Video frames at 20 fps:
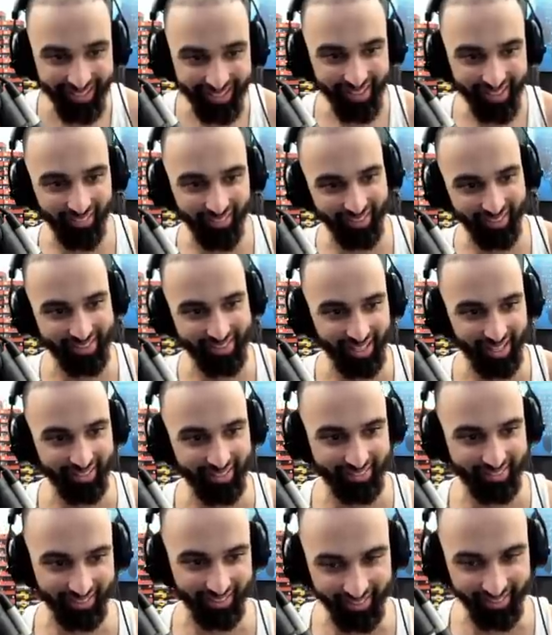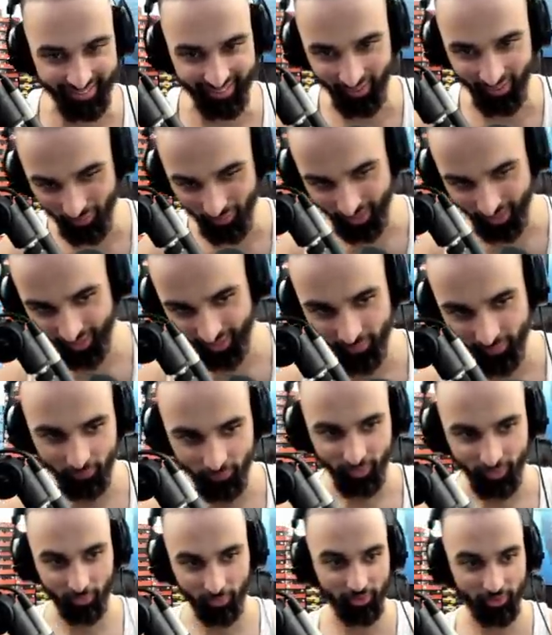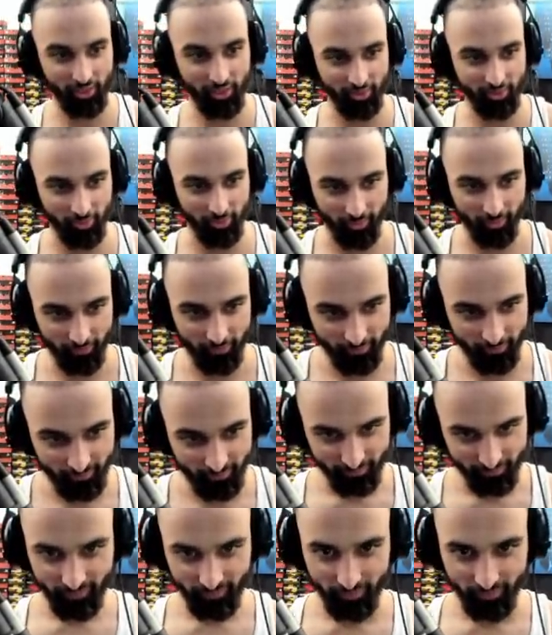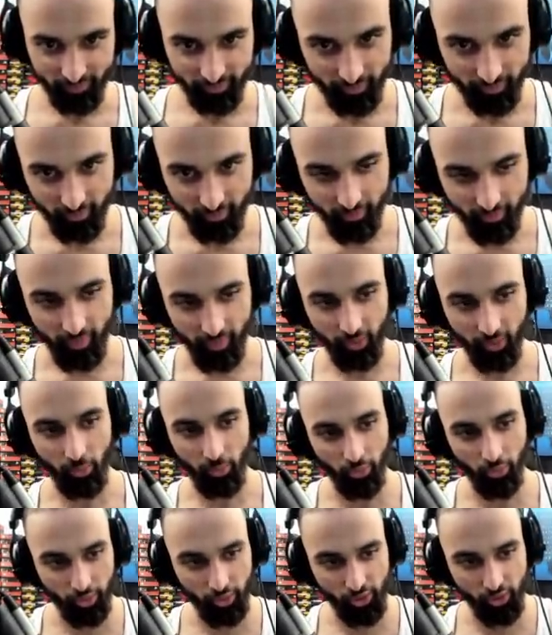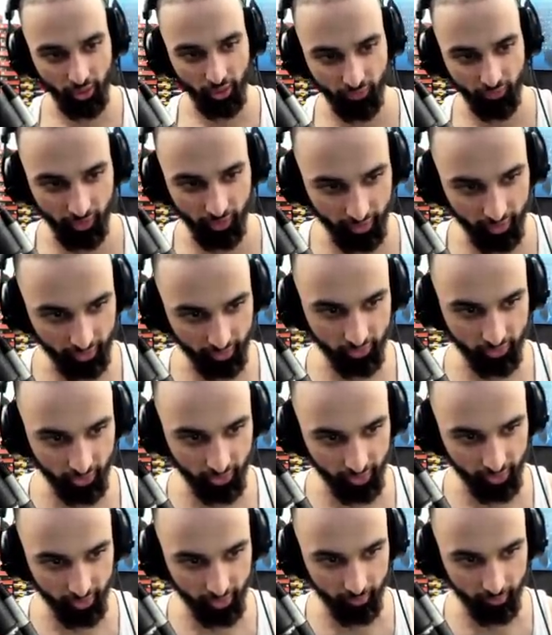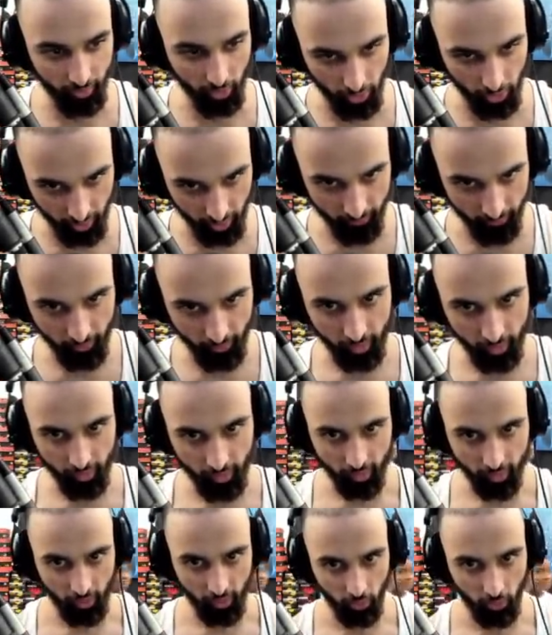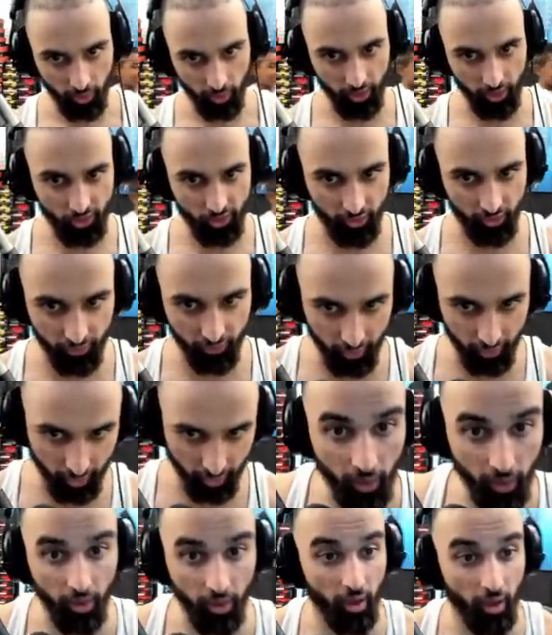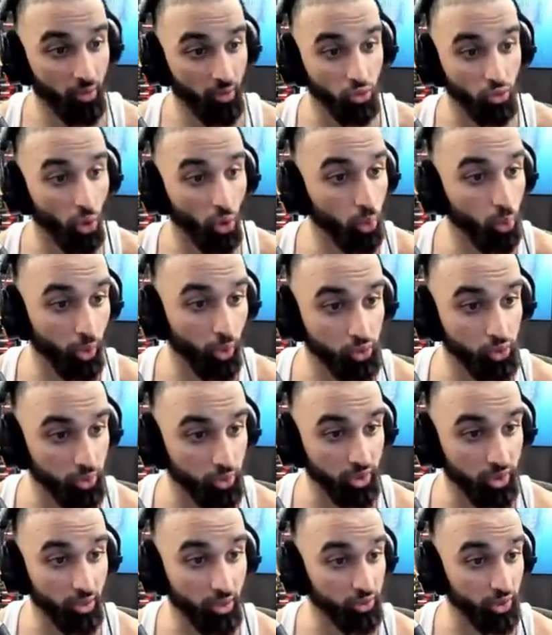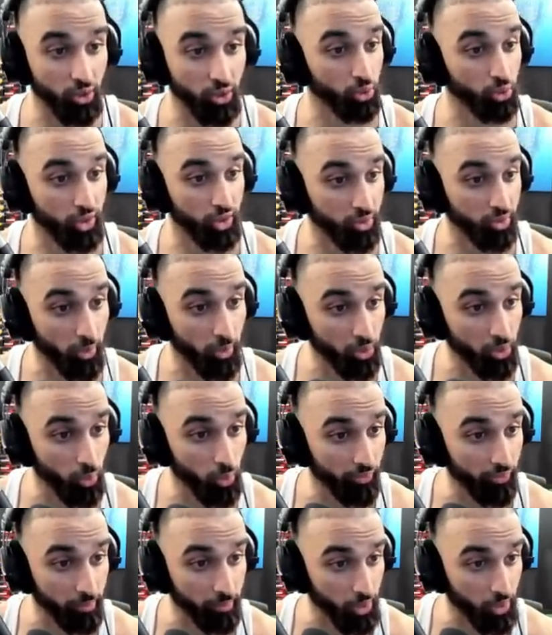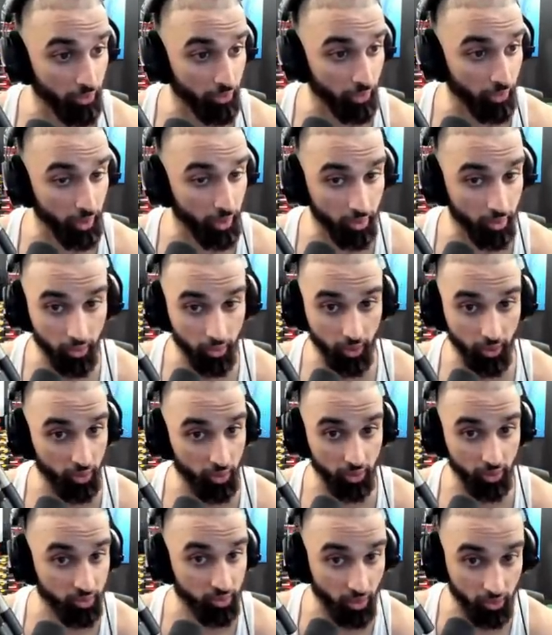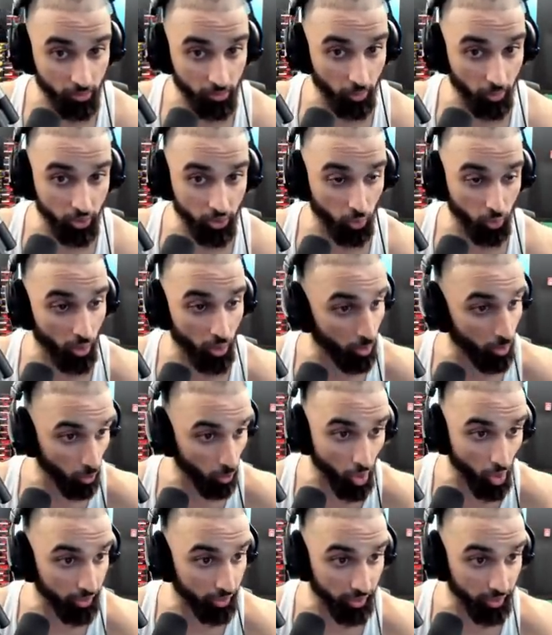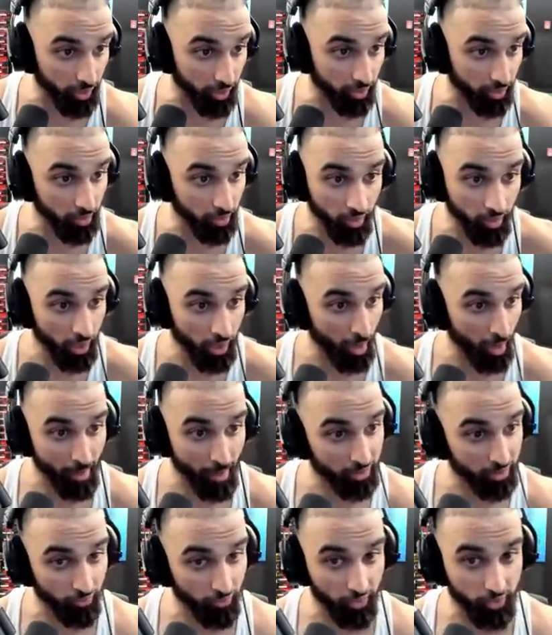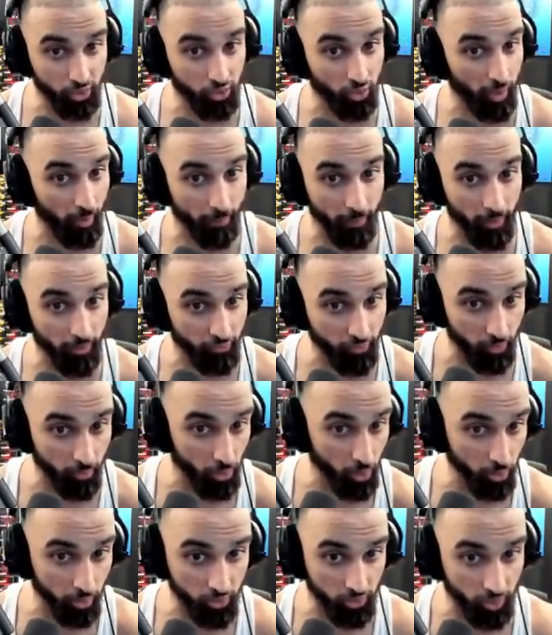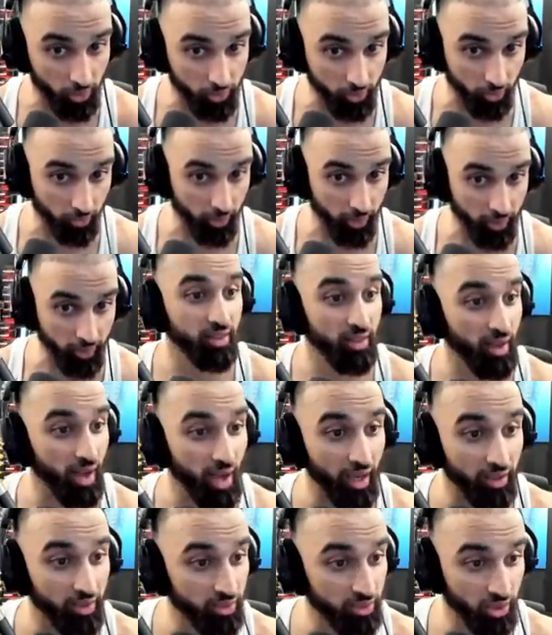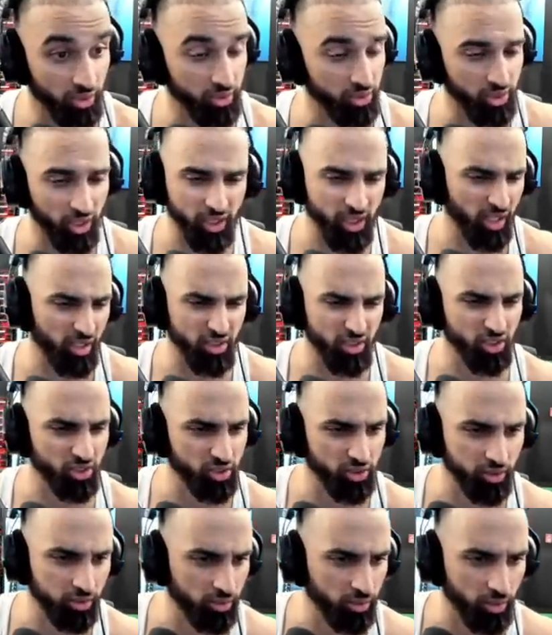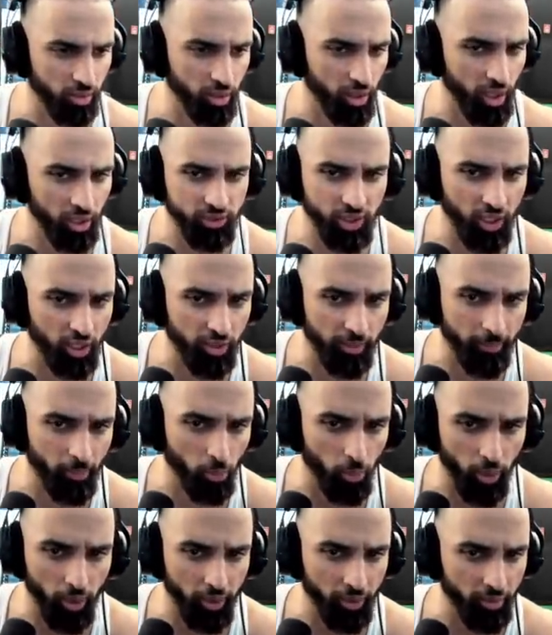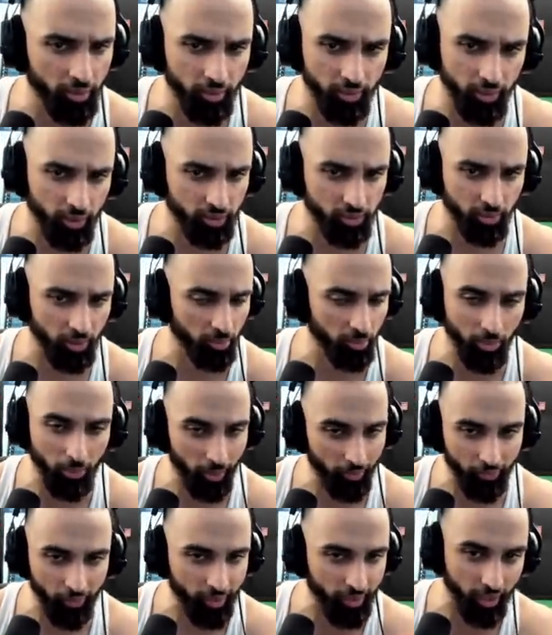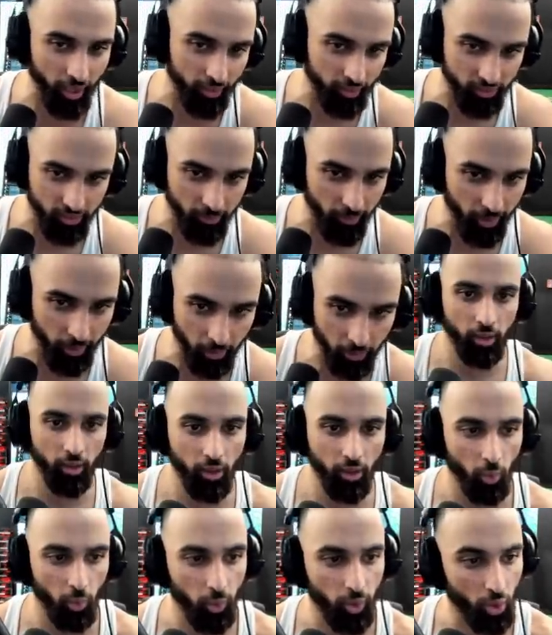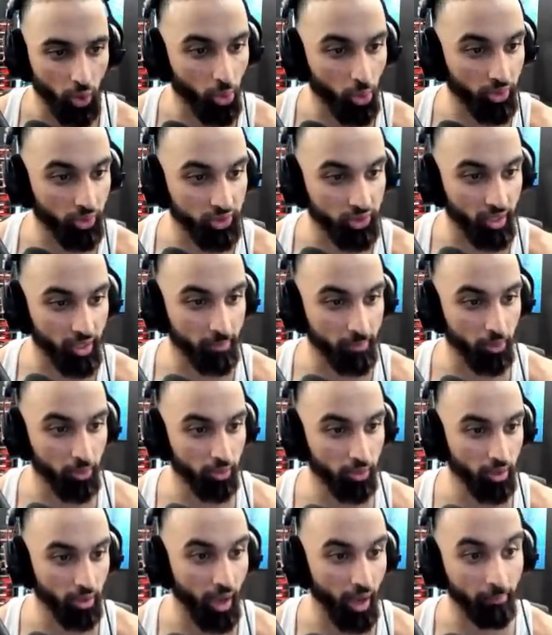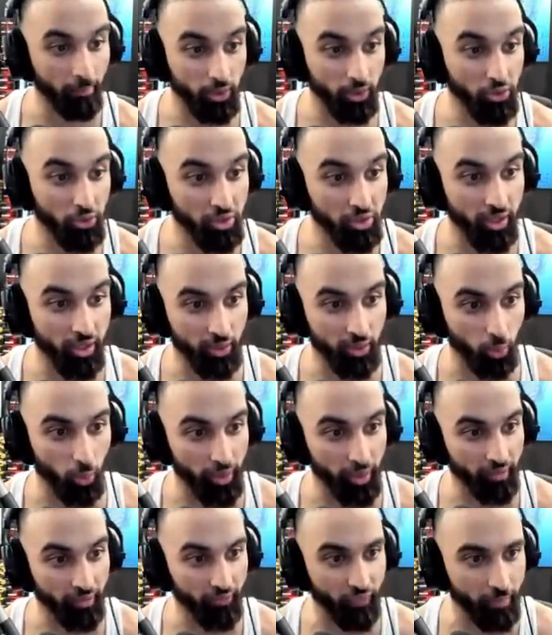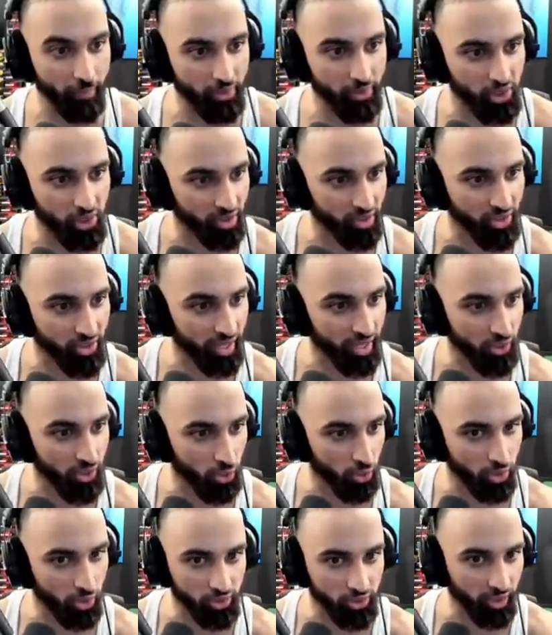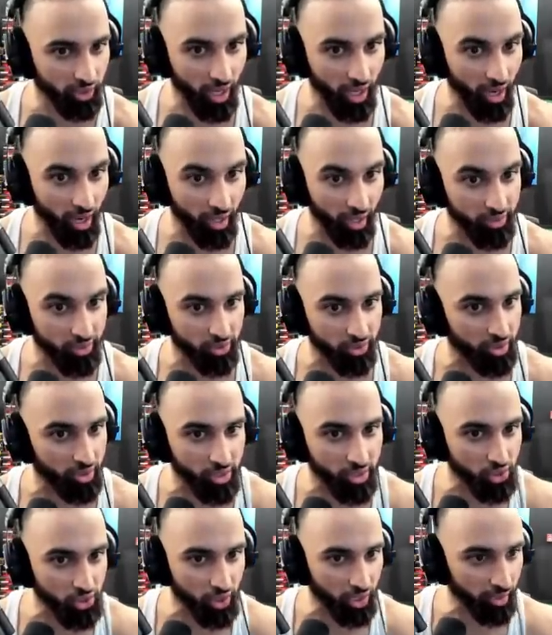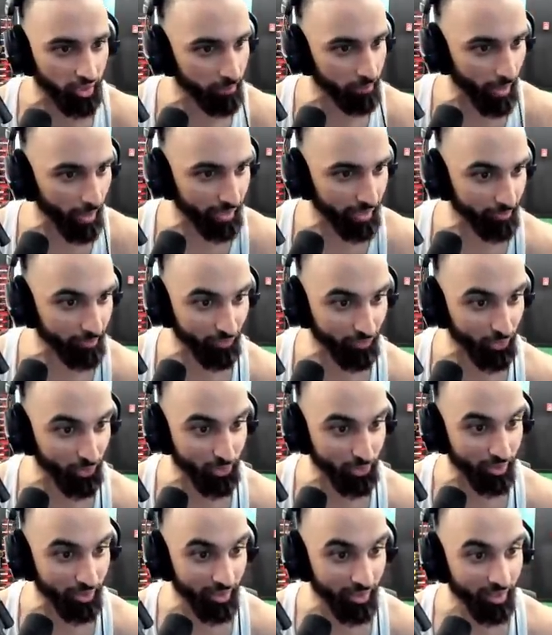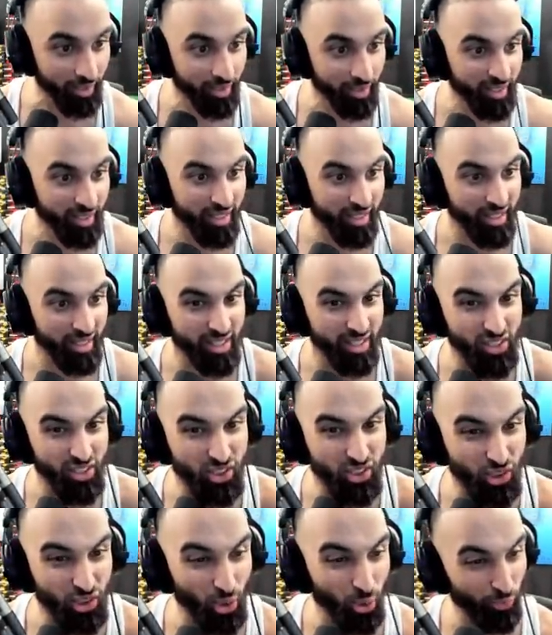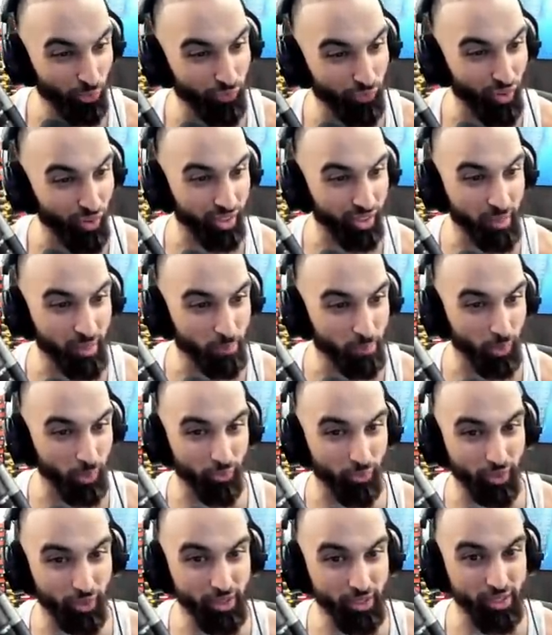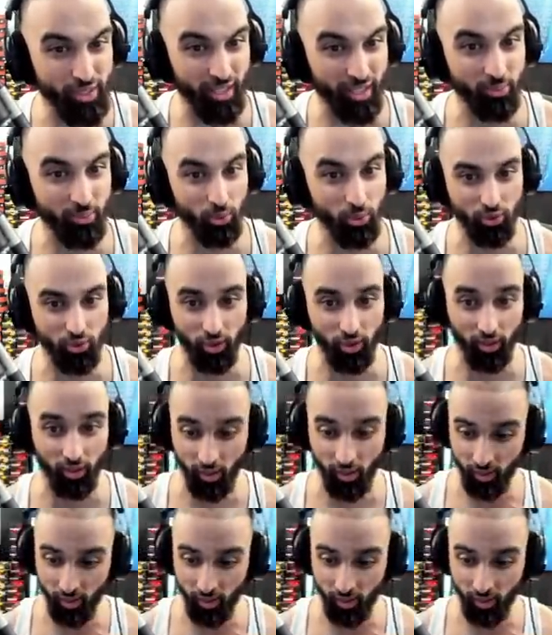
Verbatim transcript: All right, chat. Listen, listen. Let me say something. We were in Chick-fil-A yesterday night, okay? We got Chick-fil-A. No words were said. I was like, yo, Zelta, what do you want from Chick-fil-A? He, he, tells me what he's want. We're walking in. I'm at the register. I pay for Mo and Zelta, right? I, Zelta's like, yeah, like, just... I'll take a number one and this, but whatever he got, doesn't matter. We go on the table. I'm literally, like, waiting for him to say thank you because, like, I, I just initiated buying him food he's so fucking privileged that he was just like,